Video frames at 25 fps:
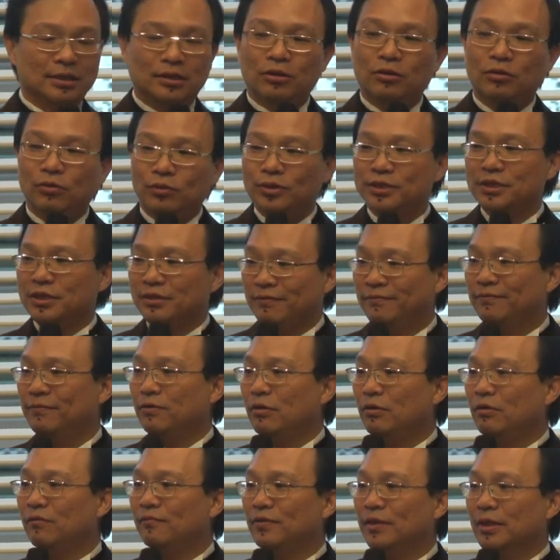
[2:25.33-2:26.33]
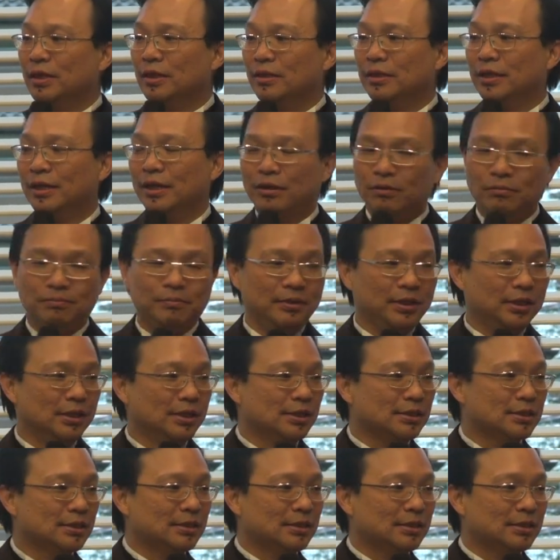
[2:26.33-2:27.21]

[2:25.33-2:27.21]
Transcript: always involved in helping